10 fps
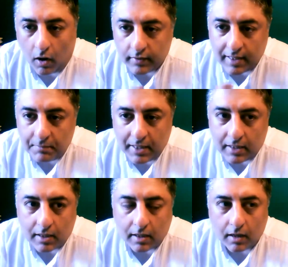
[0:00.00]
endemic
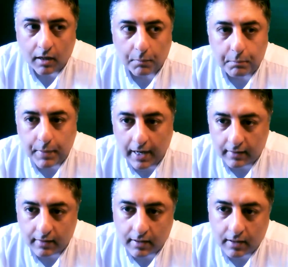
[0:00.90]
uh,
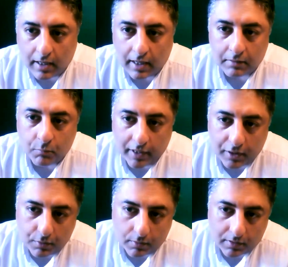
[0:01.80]
plant and
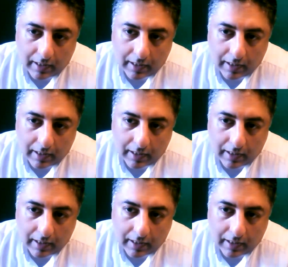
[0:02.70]
molecules